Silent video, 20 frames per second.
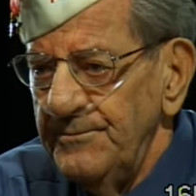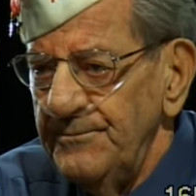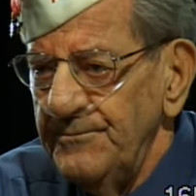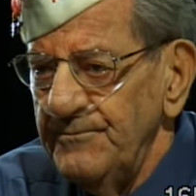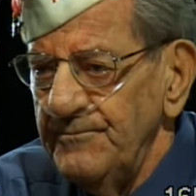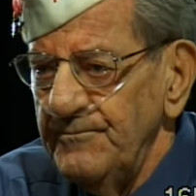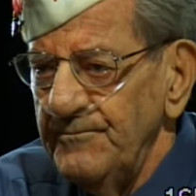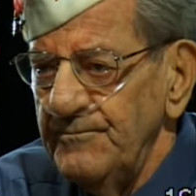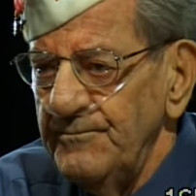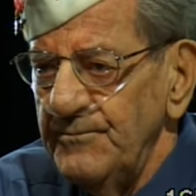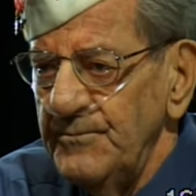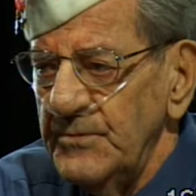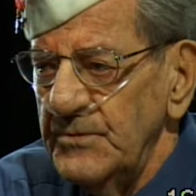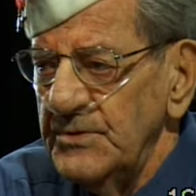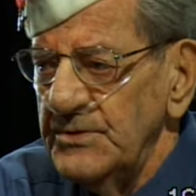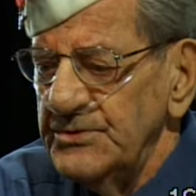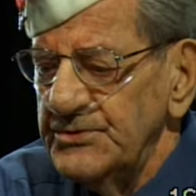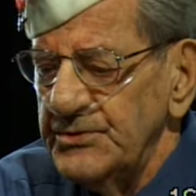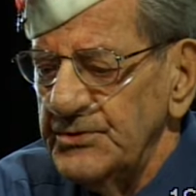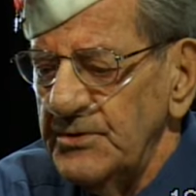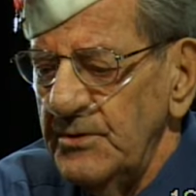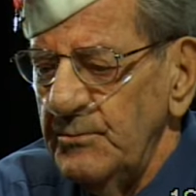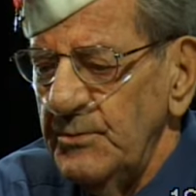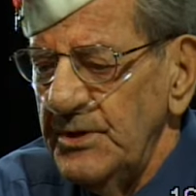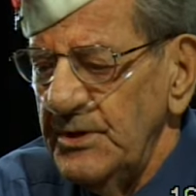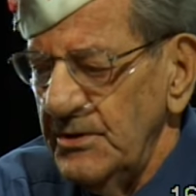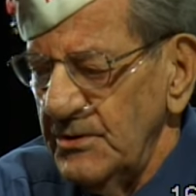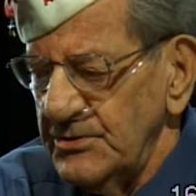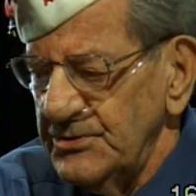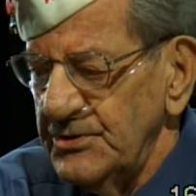And he said to me, He looks
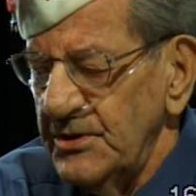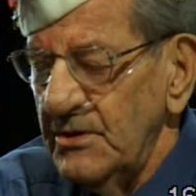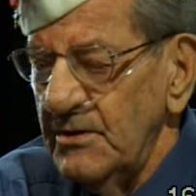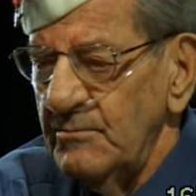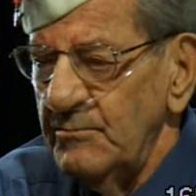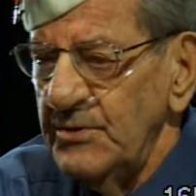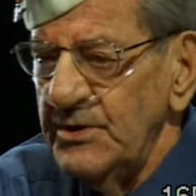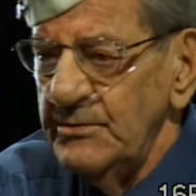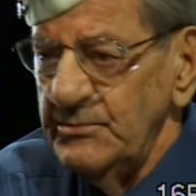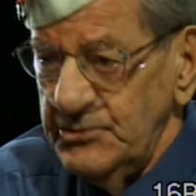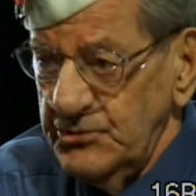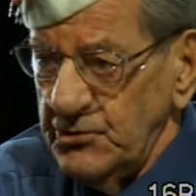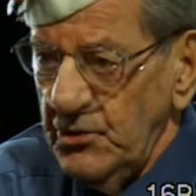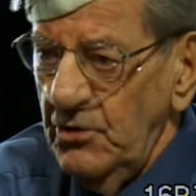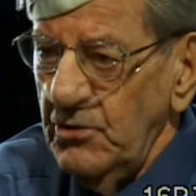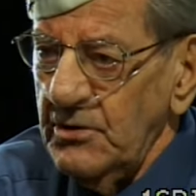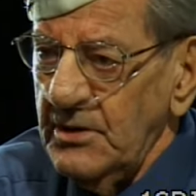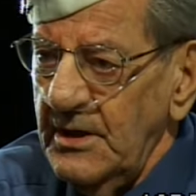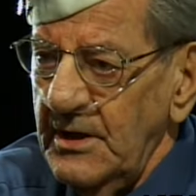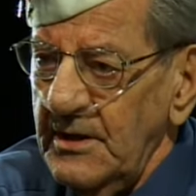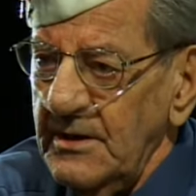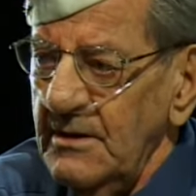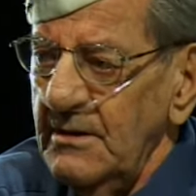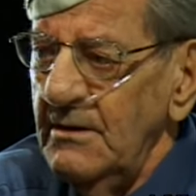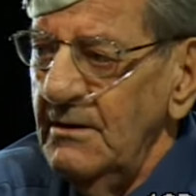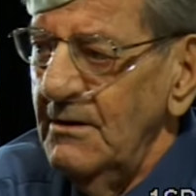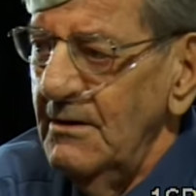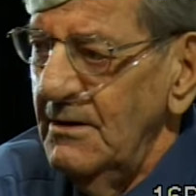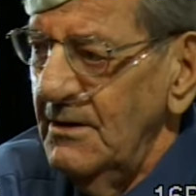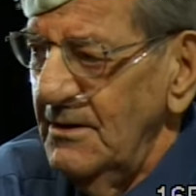down at me. He was a tall guy.
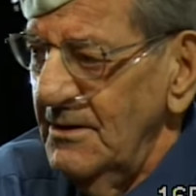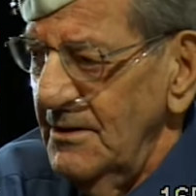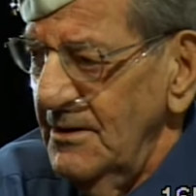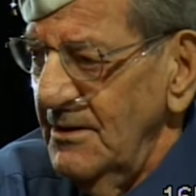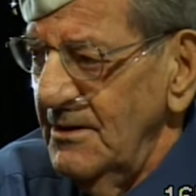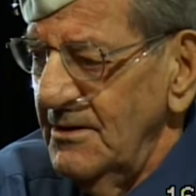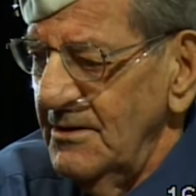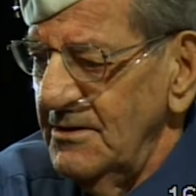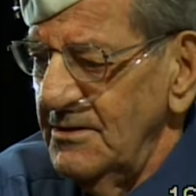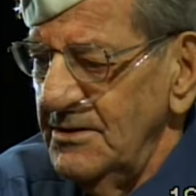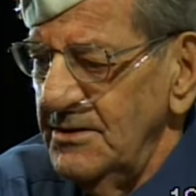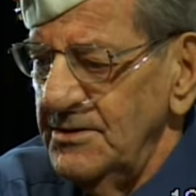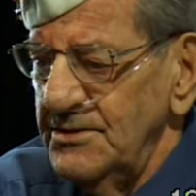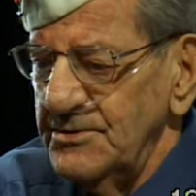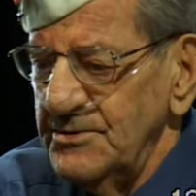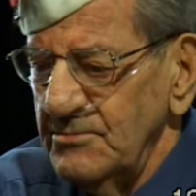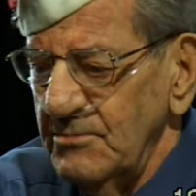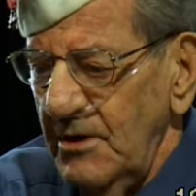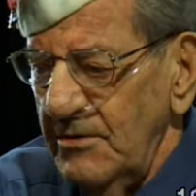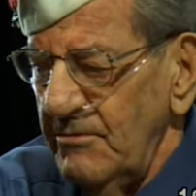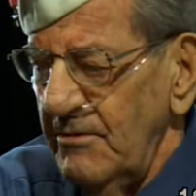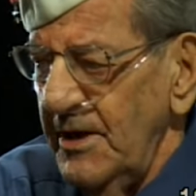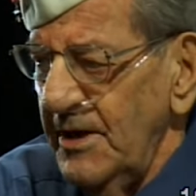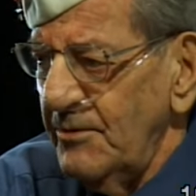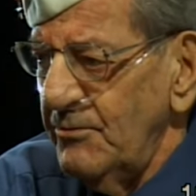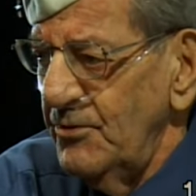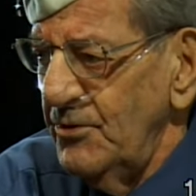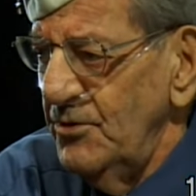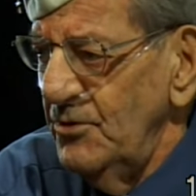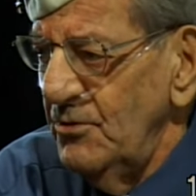And he said, What rank were you?
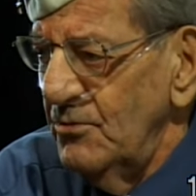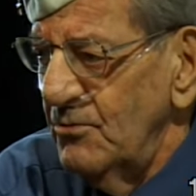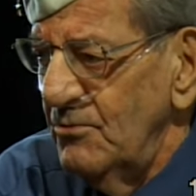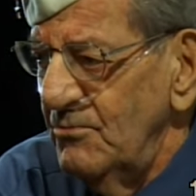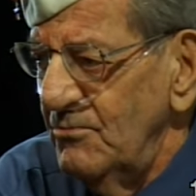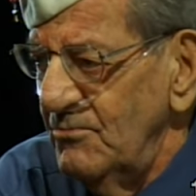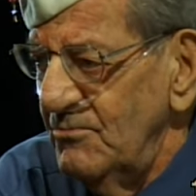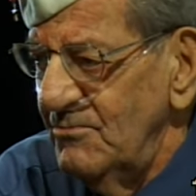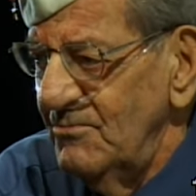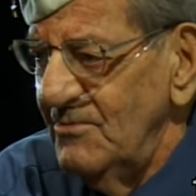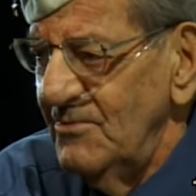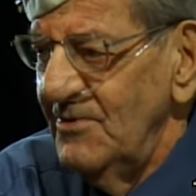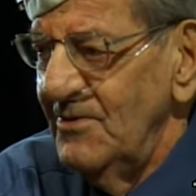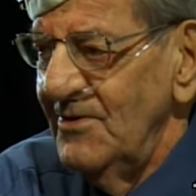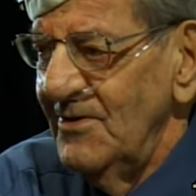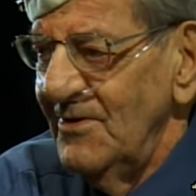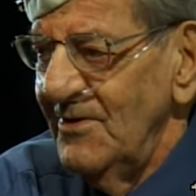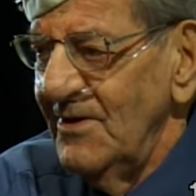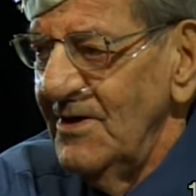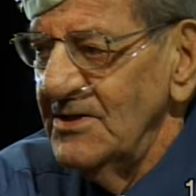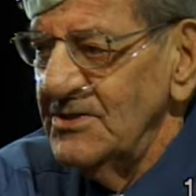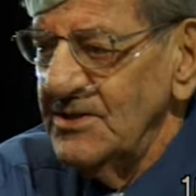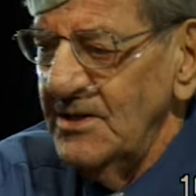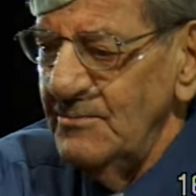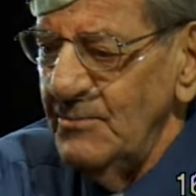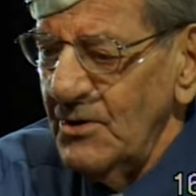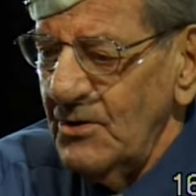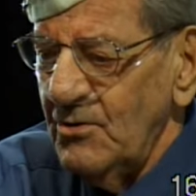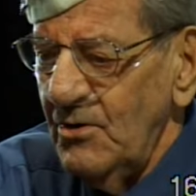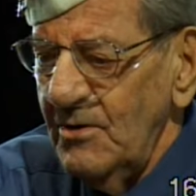I said, I'm a
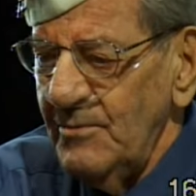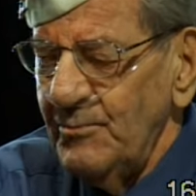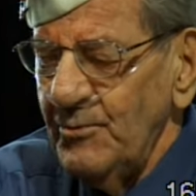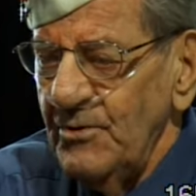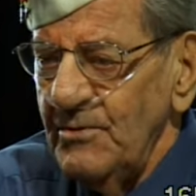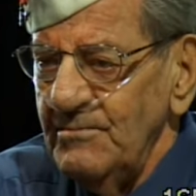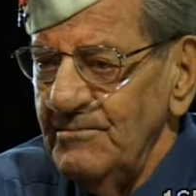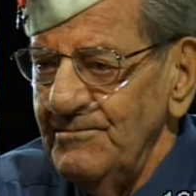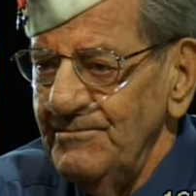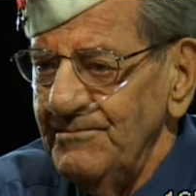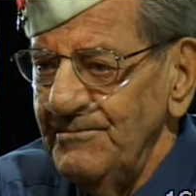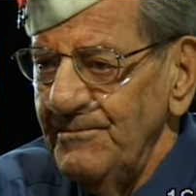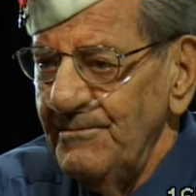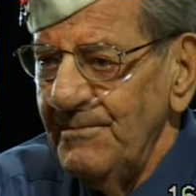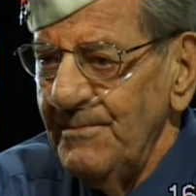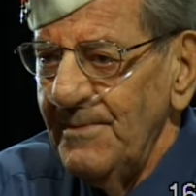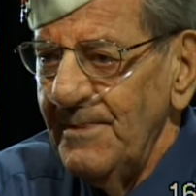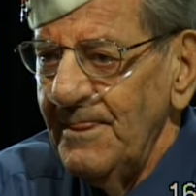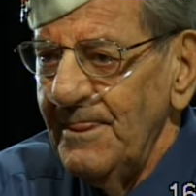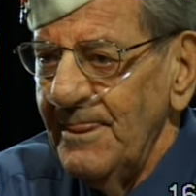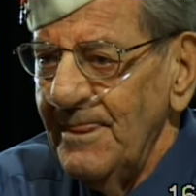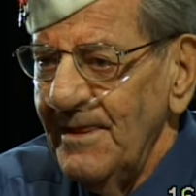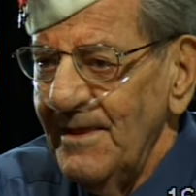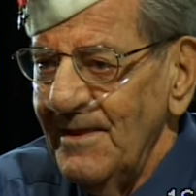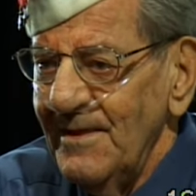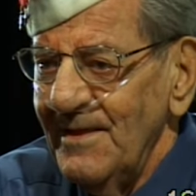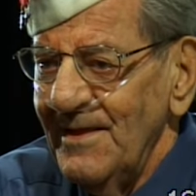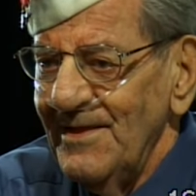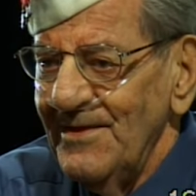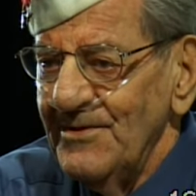corporal.
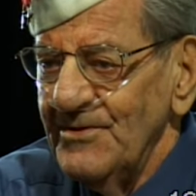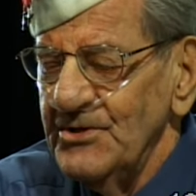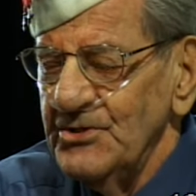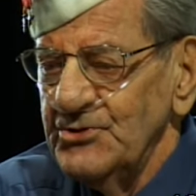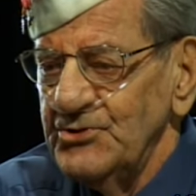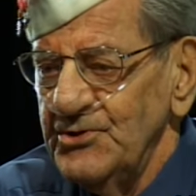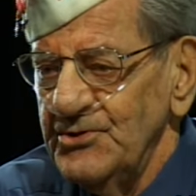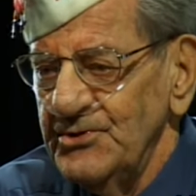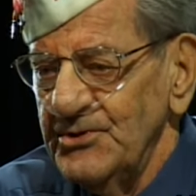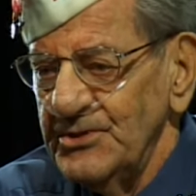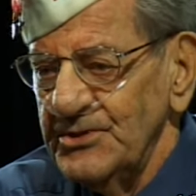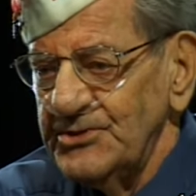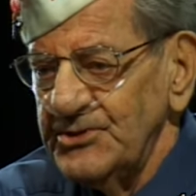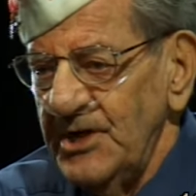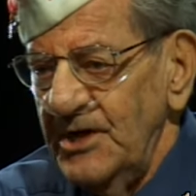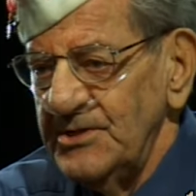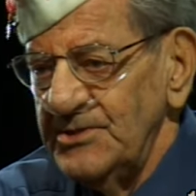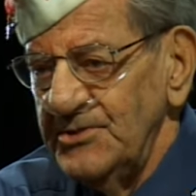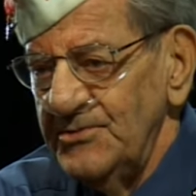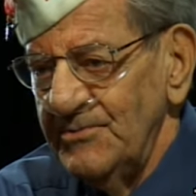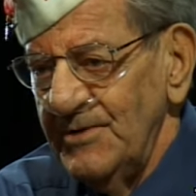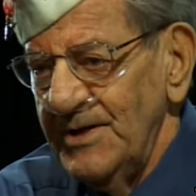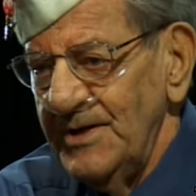He said, You're a sergeant right now.